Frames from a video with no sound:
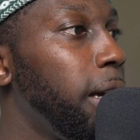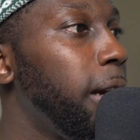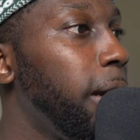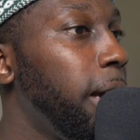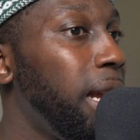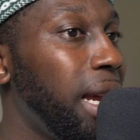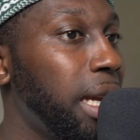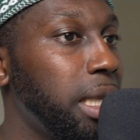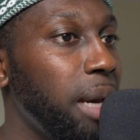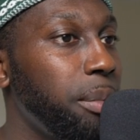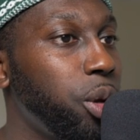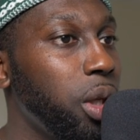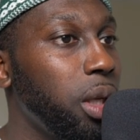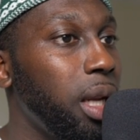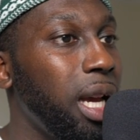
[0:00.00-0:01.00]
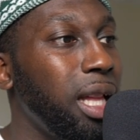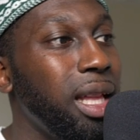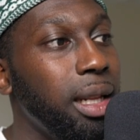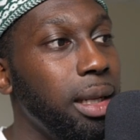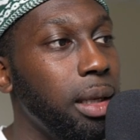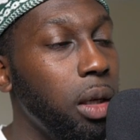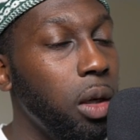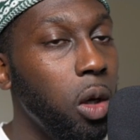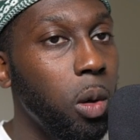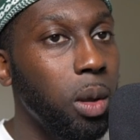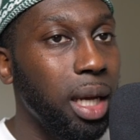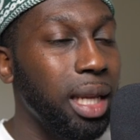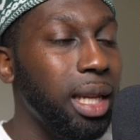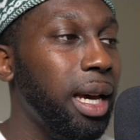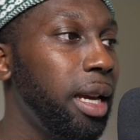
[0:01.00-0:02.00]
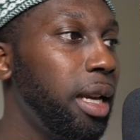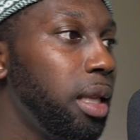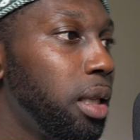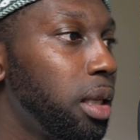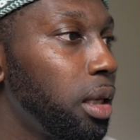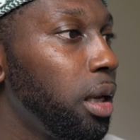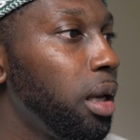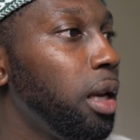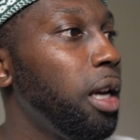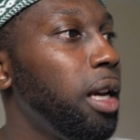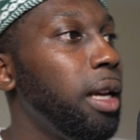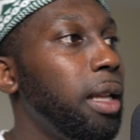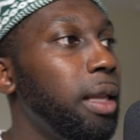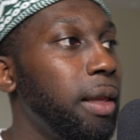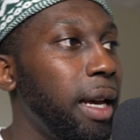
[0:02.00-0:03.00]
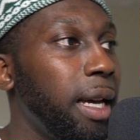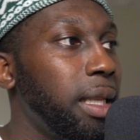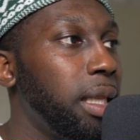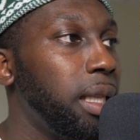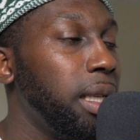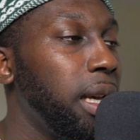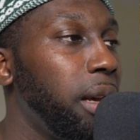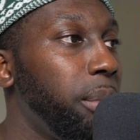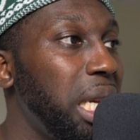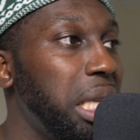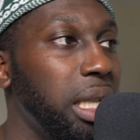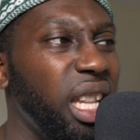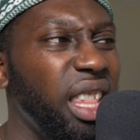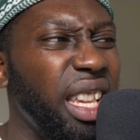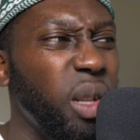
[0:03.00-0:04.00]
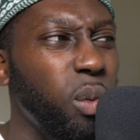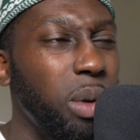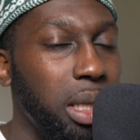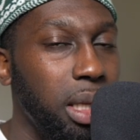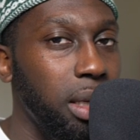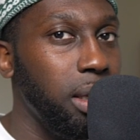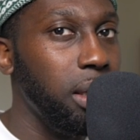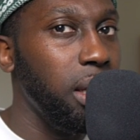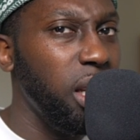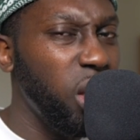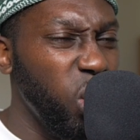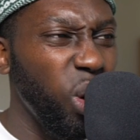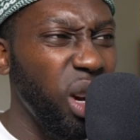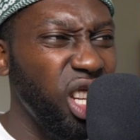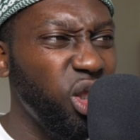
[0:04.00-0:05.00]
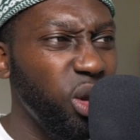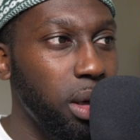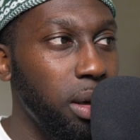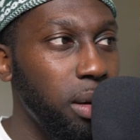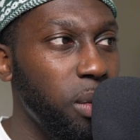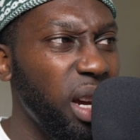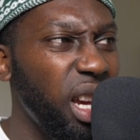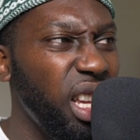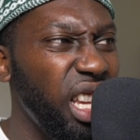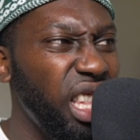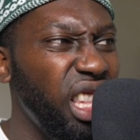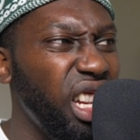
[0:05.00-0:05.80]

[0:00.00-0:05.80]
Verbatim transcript: uh, an exception and then know the client that uh, basically this wasn't a, 200 right it